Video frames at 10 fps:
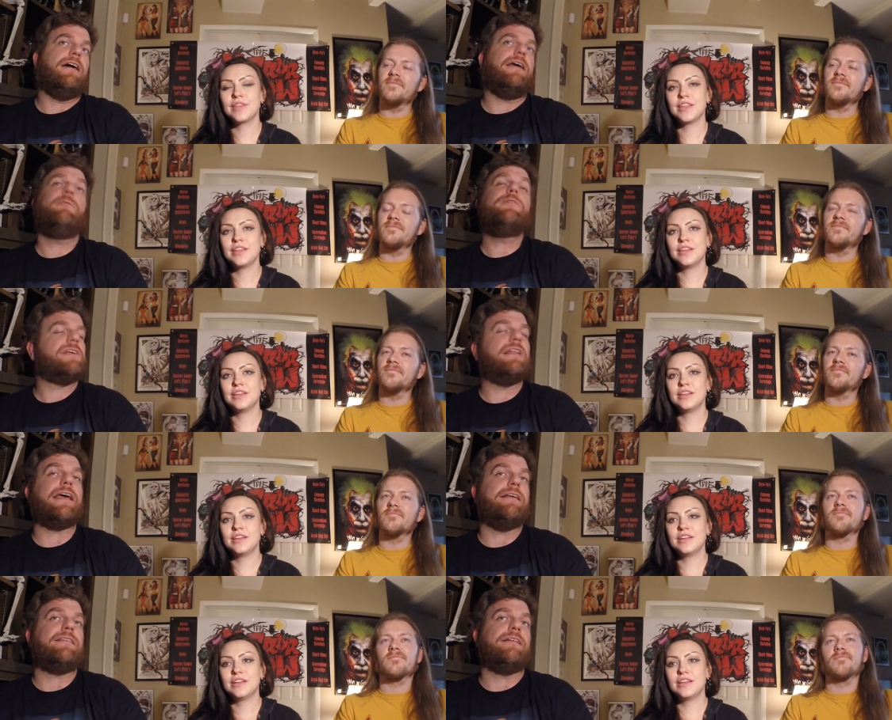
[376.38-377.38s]
Speaker 1: uh, it was,
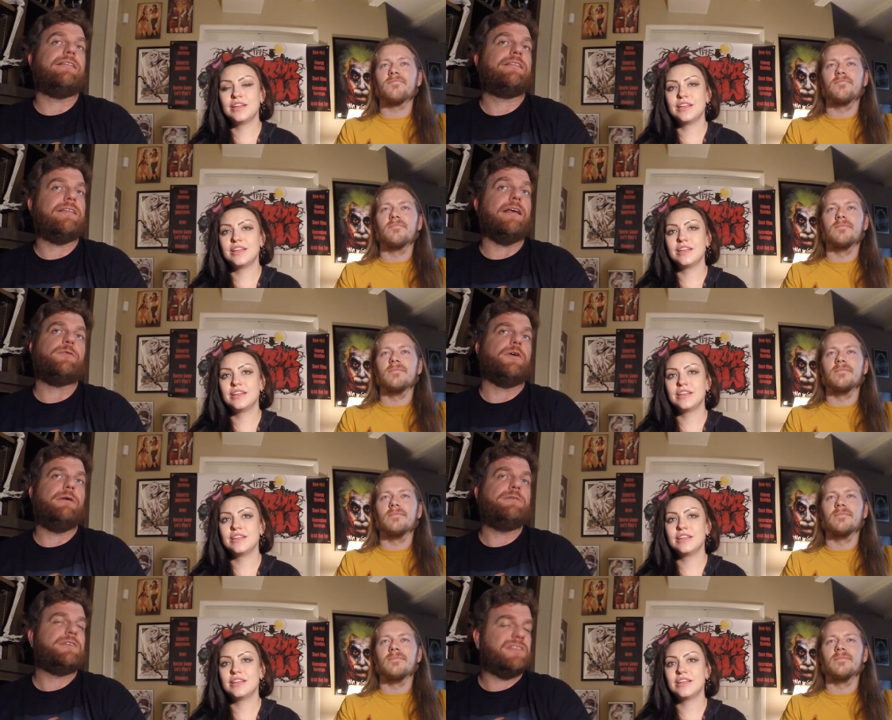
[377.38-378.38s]
like I said, it's successful.
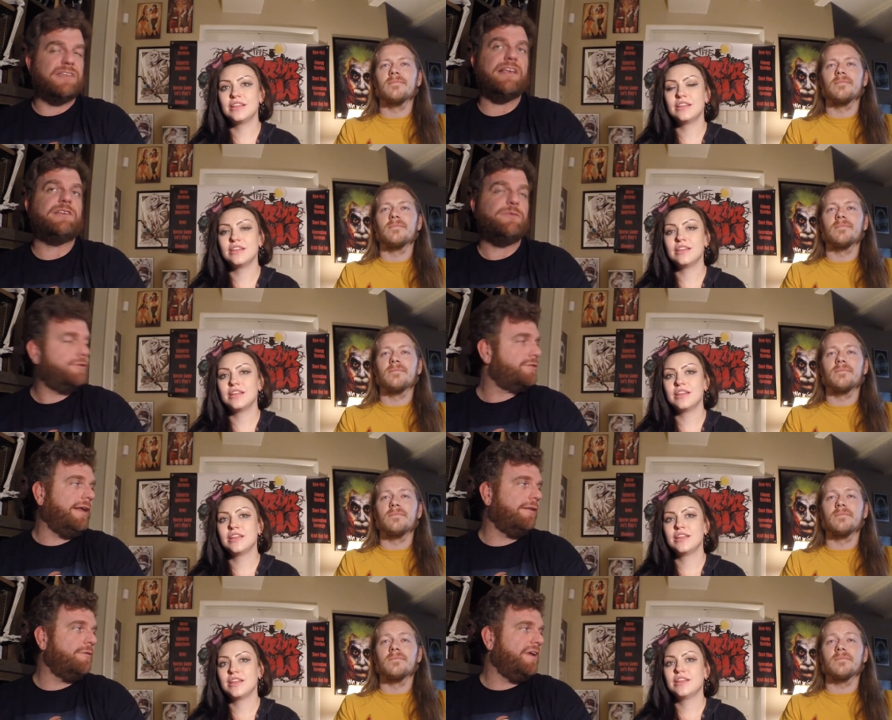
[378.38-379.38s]
It was a successful
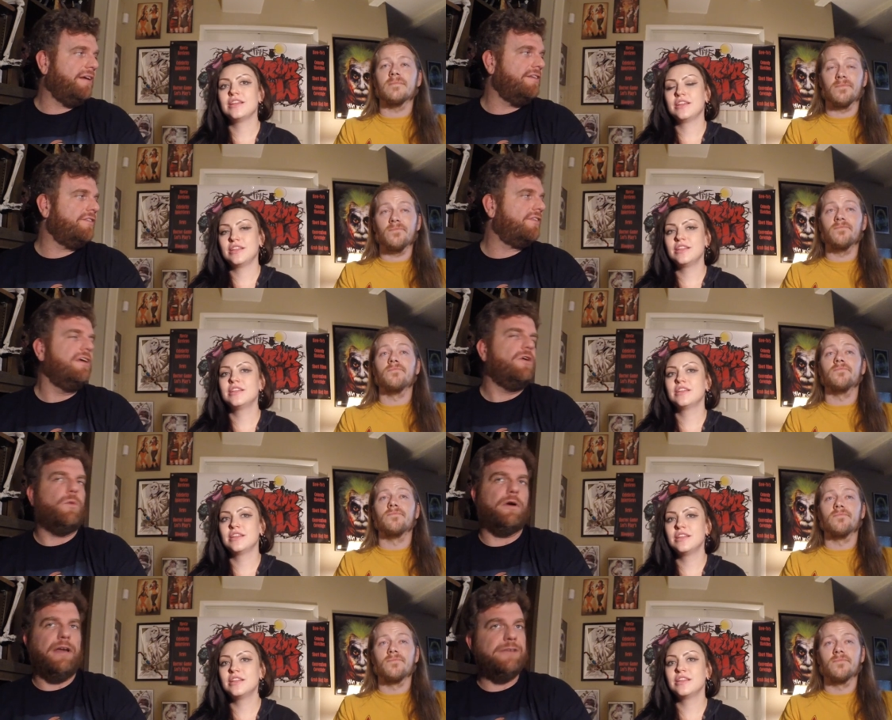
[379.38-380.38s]
trailer because
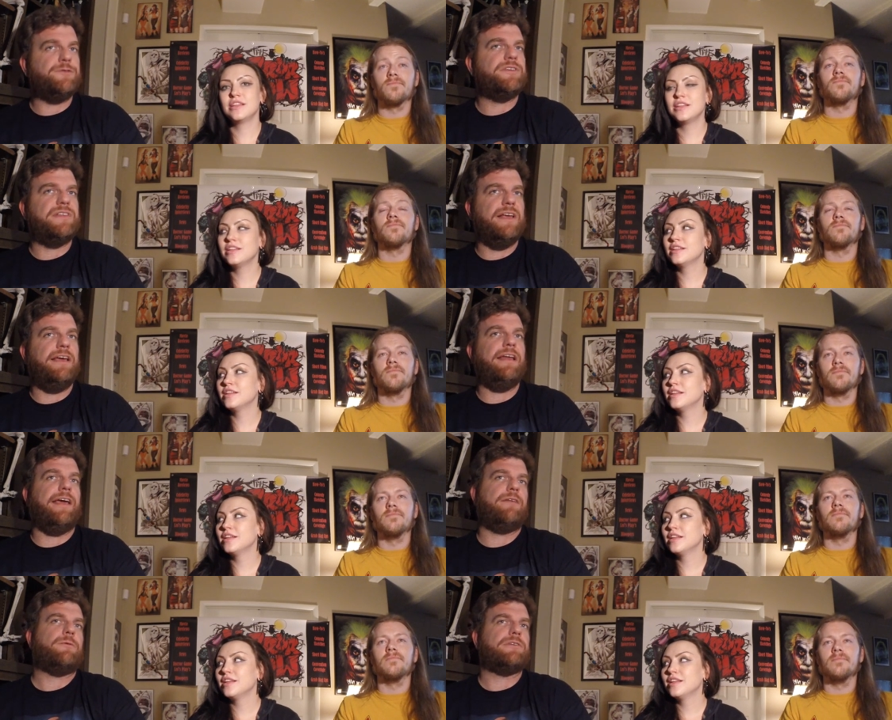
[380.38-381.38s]
mm-hmm. we're interested
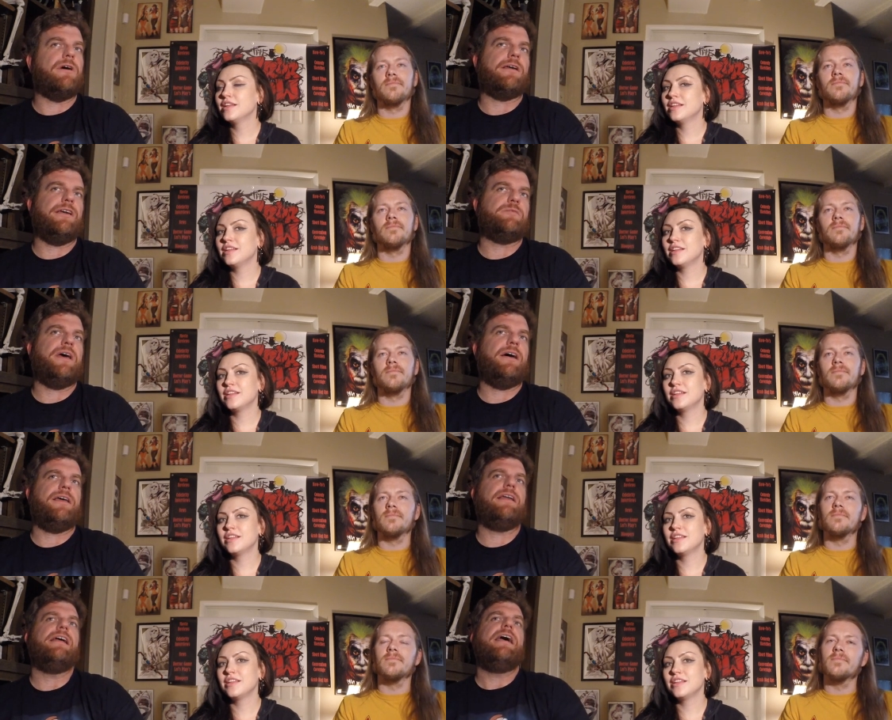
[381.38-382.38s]
and we're talking about
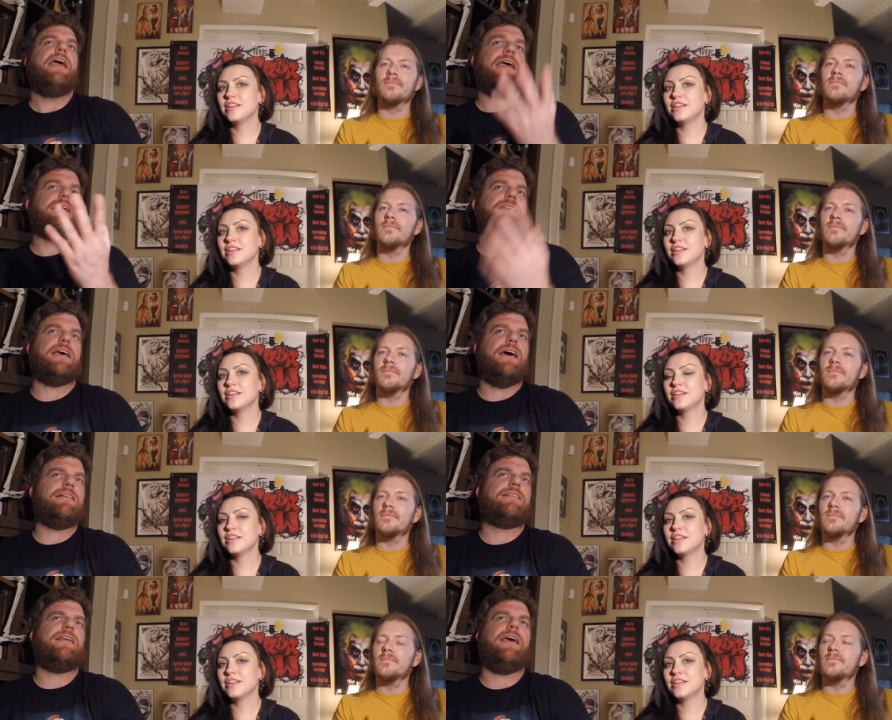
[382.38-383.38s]
it. And I
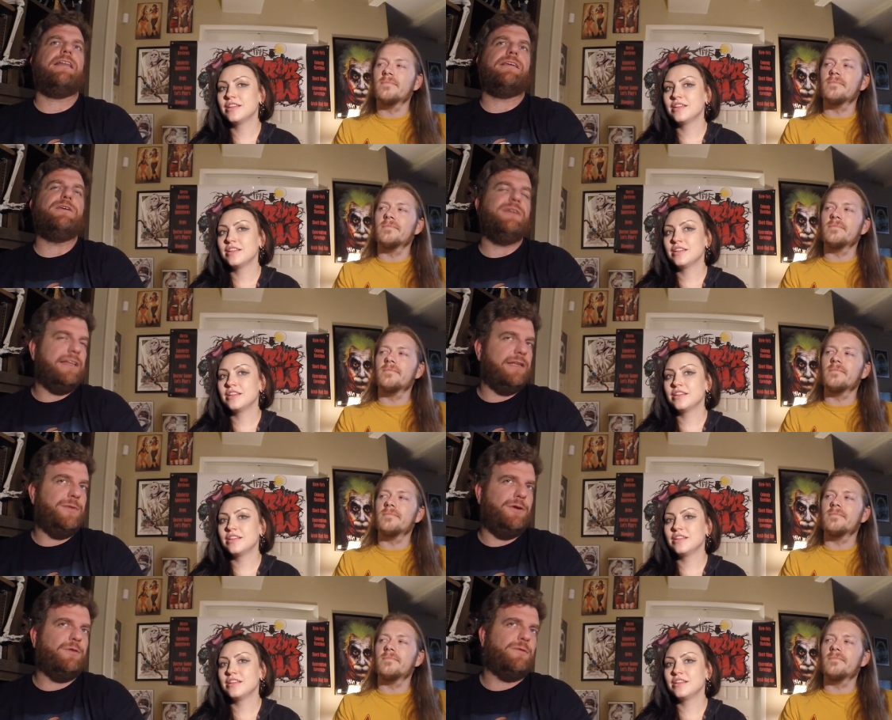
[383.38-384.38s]
gotta say, the uniquely
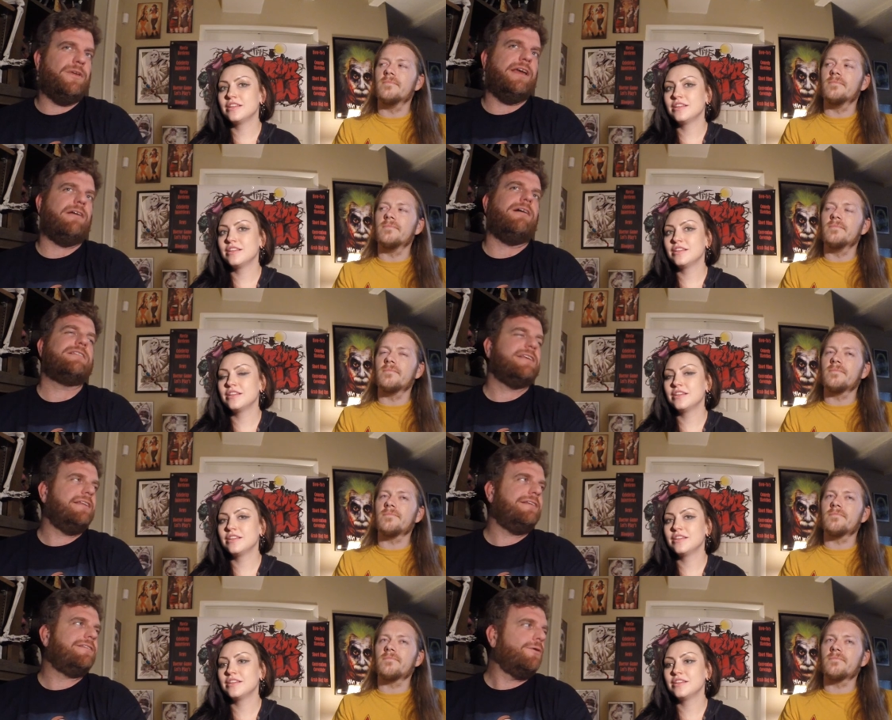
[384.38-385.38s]
beautiful yet
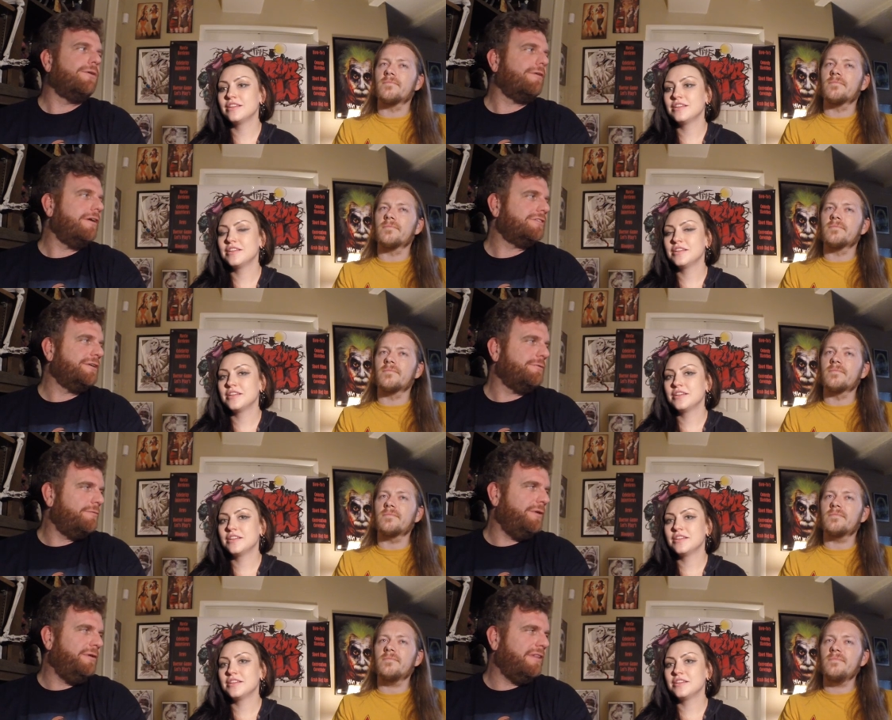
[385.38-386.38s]
hauntingly soul-crushing
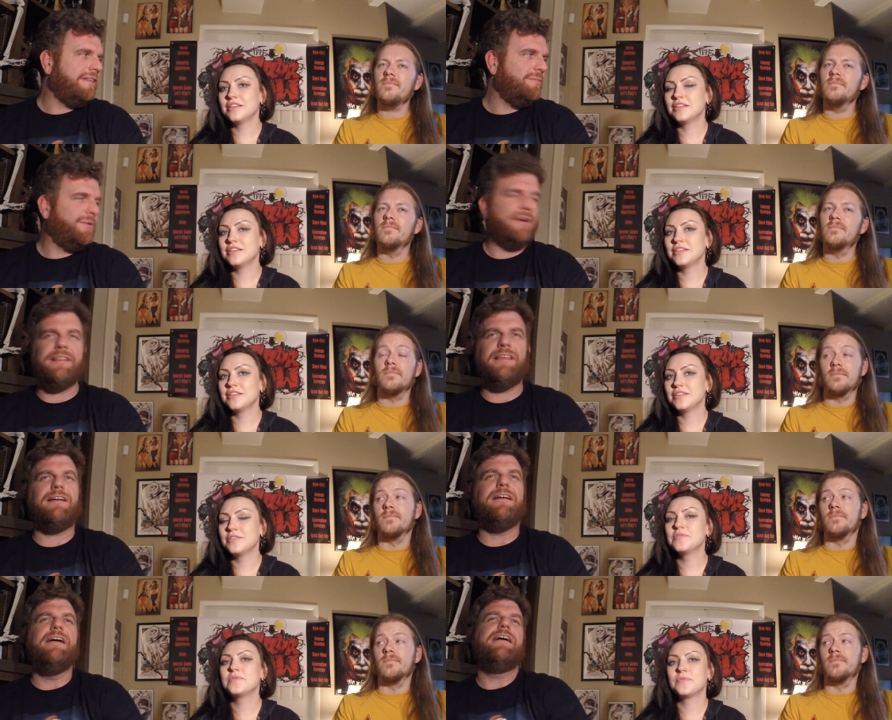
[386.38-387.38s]
review that they put in
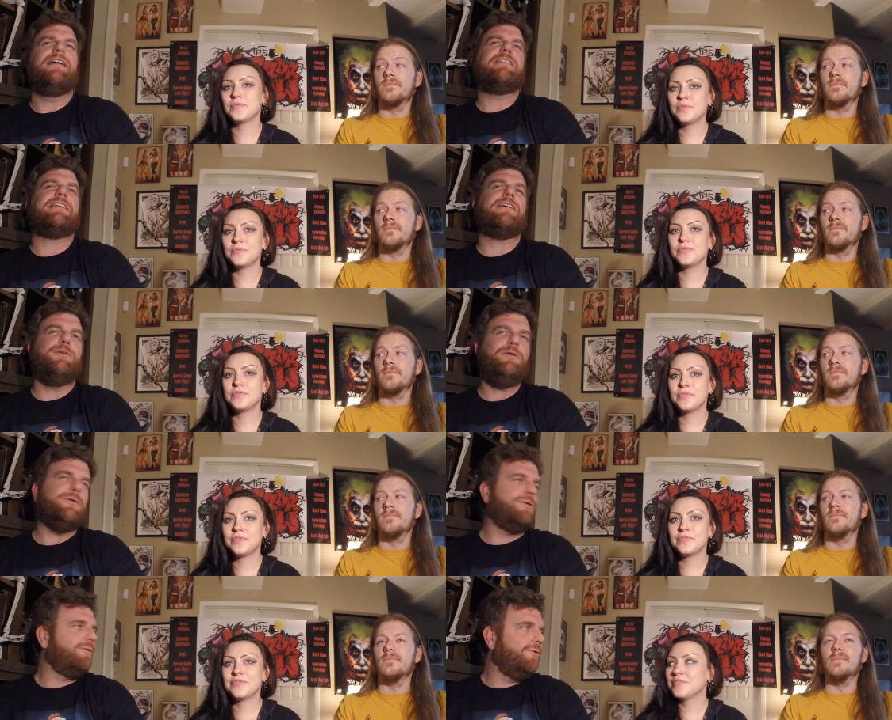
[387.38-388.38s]
there, I was like,
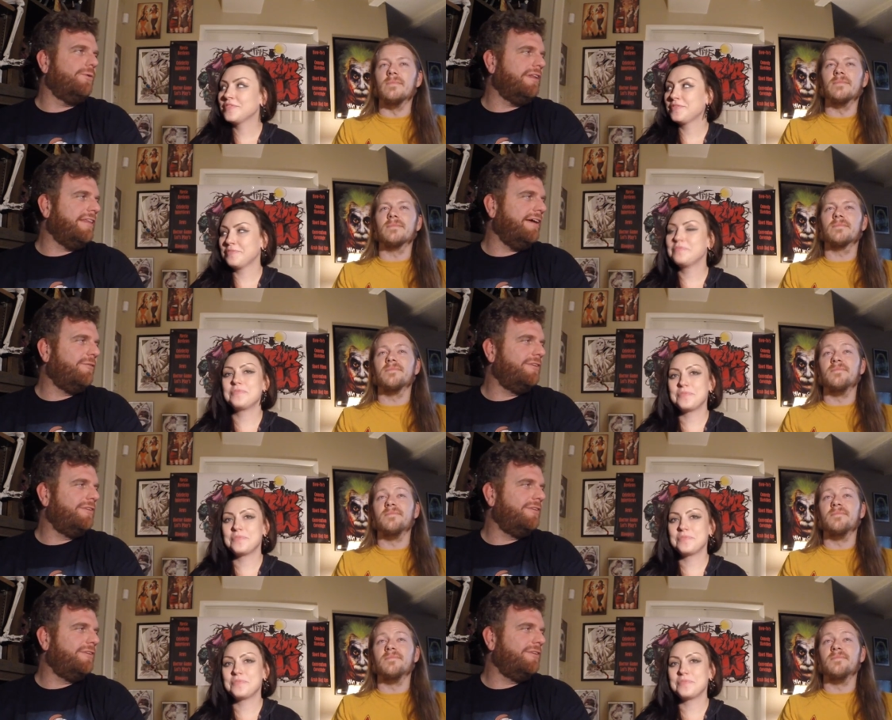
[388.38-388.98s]
ooh, that